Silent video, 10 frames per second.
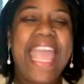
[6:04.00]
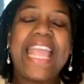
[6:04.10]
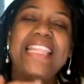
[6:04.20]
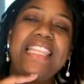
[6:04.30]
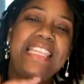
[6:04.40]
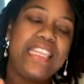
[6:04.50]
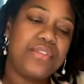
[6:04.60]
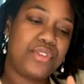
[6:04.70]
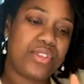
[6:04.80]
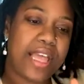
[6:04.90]
And then it
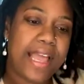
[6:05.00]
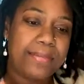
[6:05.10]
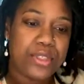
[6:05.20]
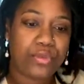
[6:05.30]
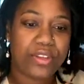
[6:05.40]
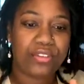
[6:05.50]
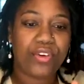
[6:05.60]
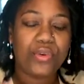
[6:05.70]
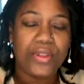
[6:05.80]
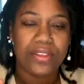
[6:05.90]
gives you time to
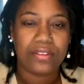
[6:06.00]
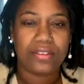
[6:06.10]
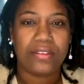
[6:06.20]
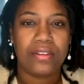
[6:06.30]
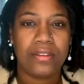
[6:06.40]
refocus.